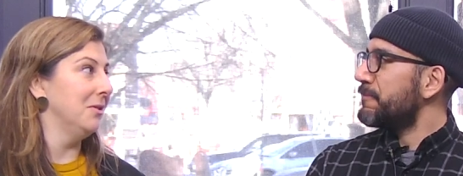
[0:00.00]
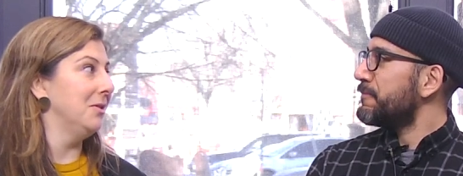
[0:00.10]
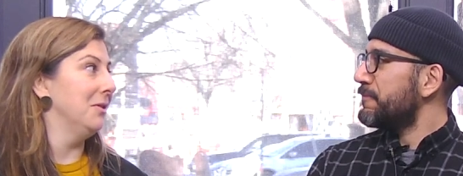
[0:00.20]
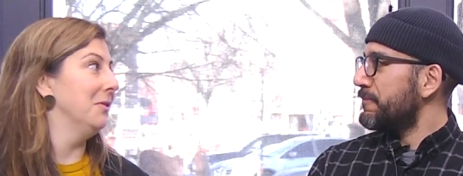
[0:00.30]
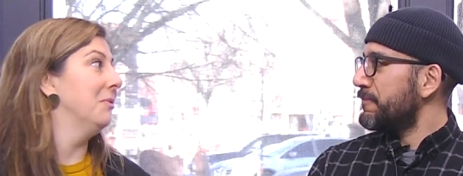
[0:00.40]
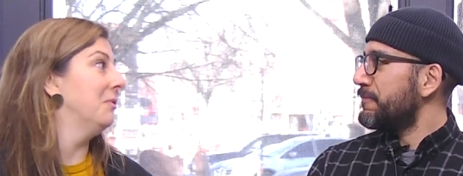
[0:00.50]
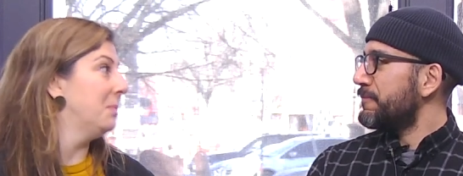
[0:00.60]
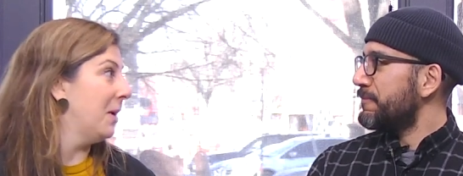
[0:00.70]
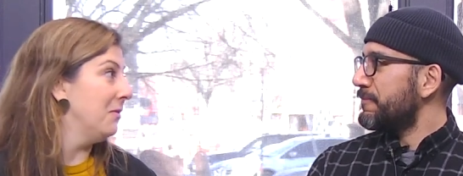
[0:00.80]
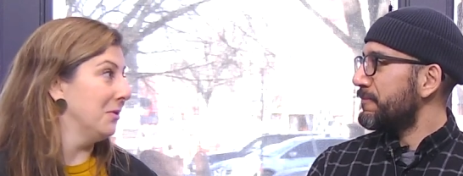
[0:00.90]
Speaker 1: to mm. do
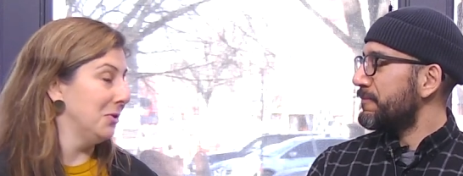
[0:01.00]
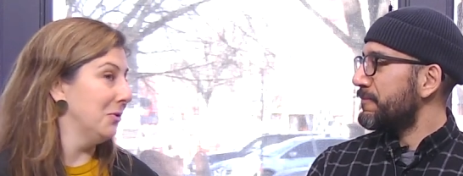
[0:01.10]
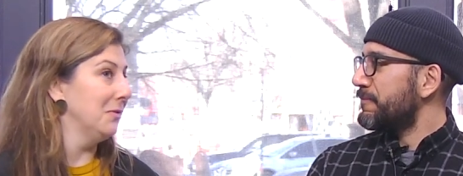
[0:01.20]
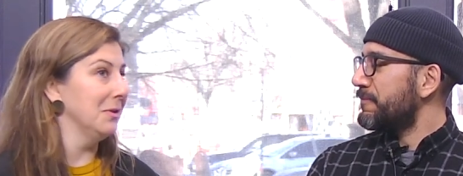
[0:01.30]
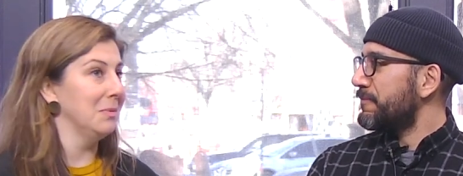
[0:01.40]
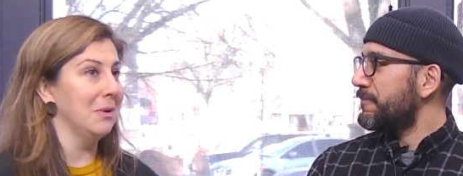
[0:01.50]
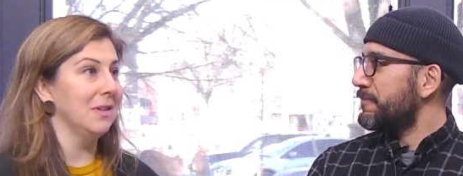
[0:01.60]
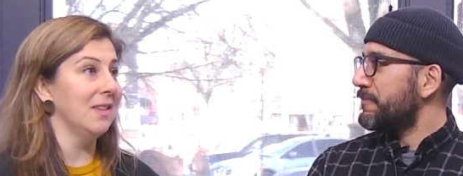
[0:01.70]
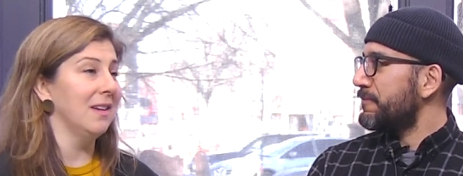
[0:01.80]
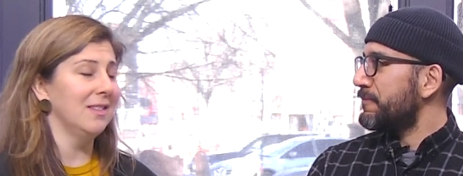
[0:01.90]
by virtue of this
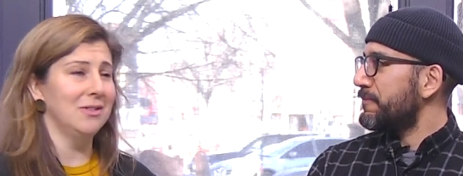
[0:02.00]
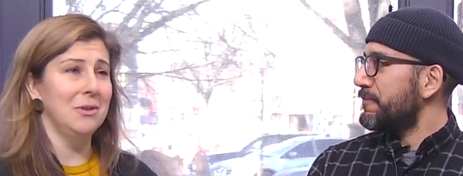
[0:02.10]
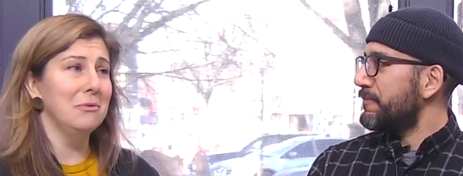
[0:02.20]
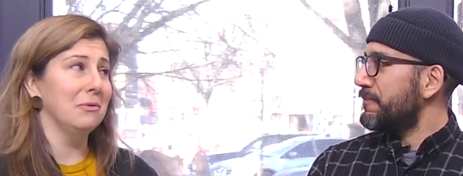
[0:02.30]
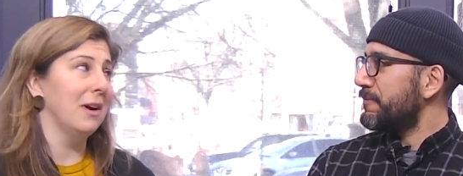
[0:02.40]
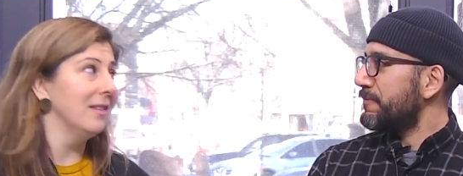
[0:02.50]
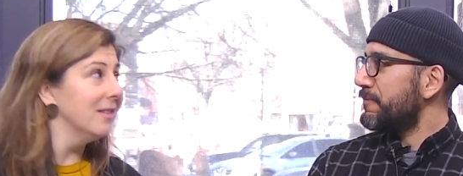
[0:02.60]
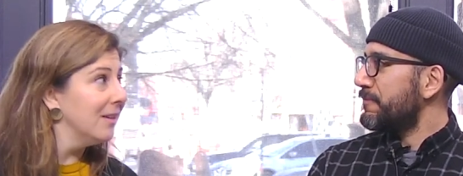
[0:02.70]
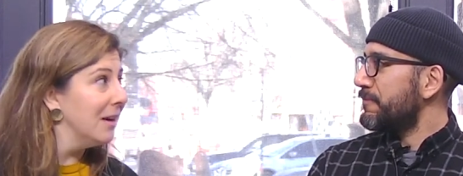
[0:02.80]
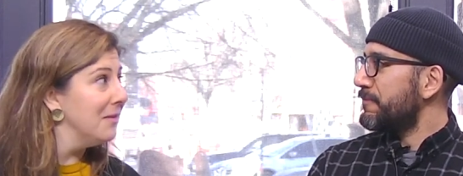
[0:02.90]
process, new friends
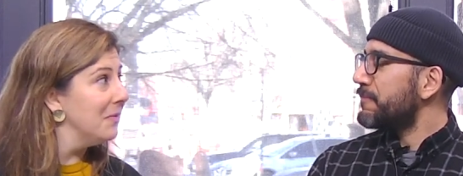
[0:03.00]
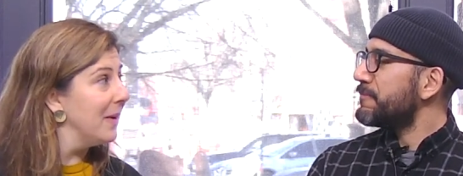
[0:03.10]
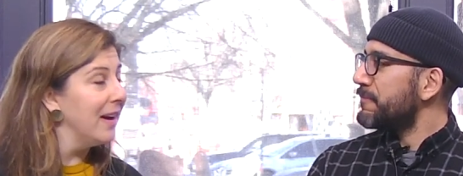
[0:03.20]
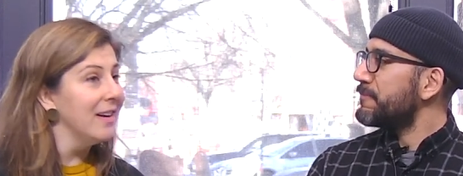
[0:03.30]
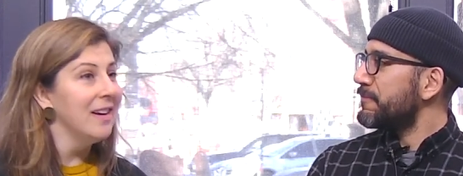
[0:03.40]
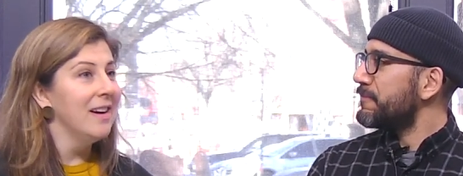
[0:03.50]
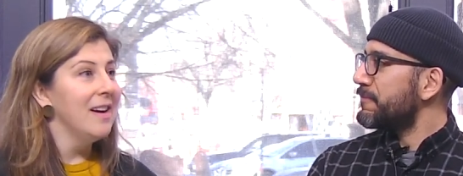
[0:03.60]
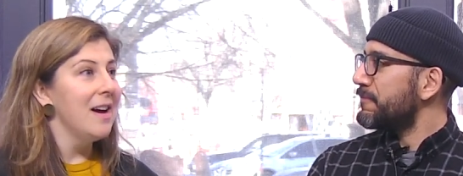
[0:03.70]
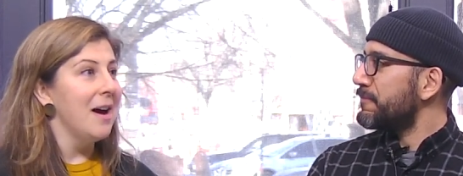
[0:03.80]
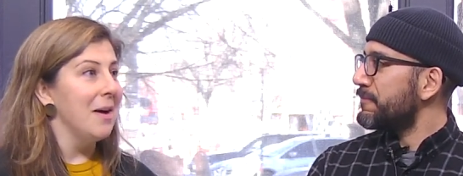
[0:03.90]
that I've made.
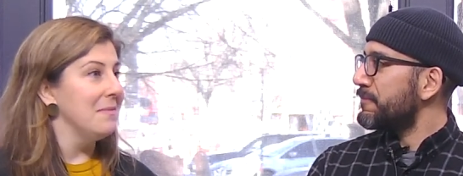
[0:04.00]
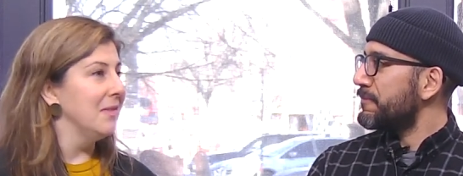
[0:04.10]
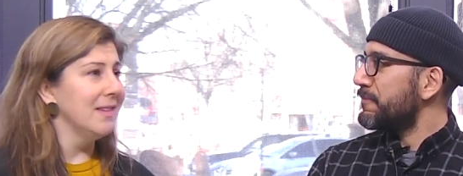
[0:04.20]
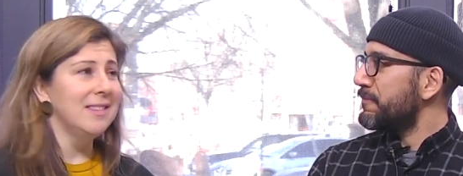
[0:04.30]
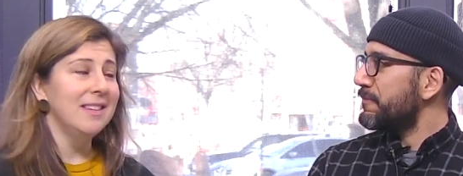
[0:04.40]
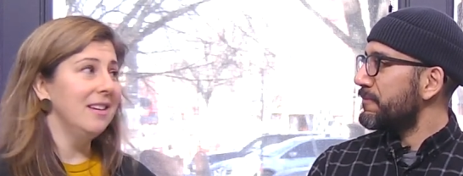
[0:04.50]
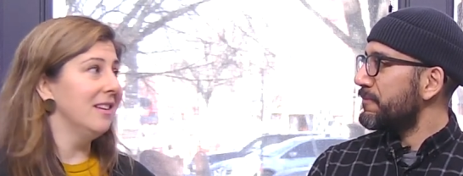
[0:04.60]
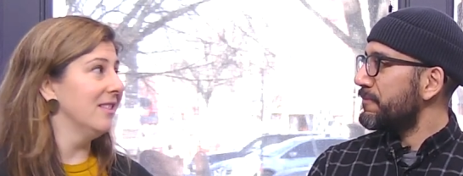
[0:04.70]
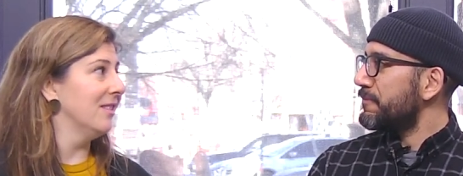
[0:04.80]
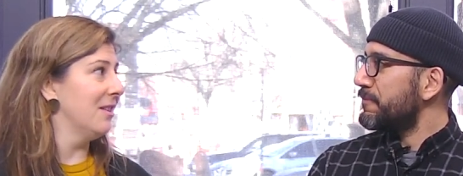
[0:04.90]
Um, this city
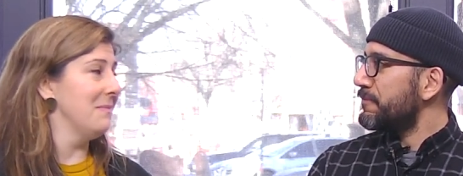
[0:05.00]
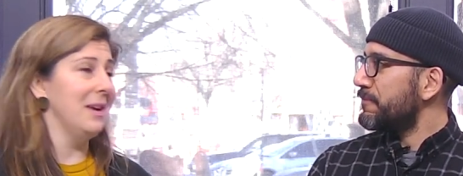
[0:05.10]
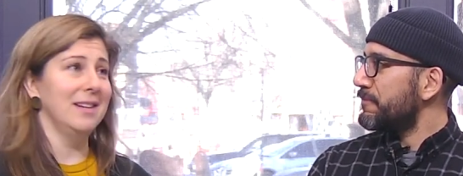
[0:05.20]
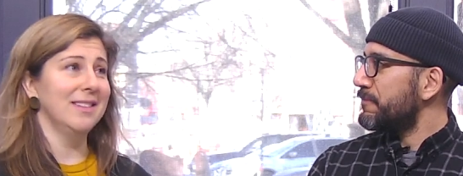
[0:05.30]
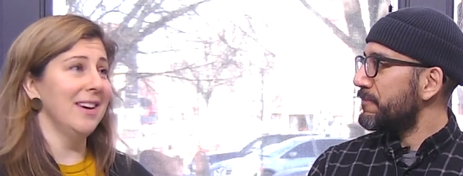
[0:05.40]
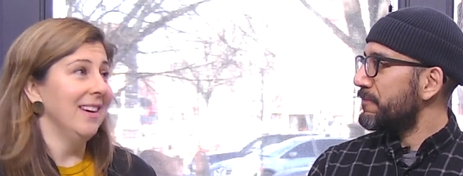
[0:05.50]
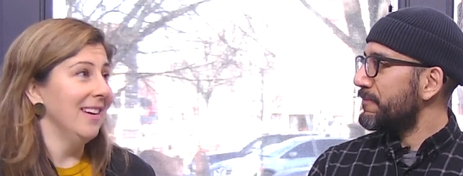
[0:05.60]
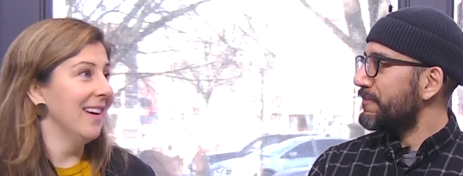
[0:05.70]
is amazing, and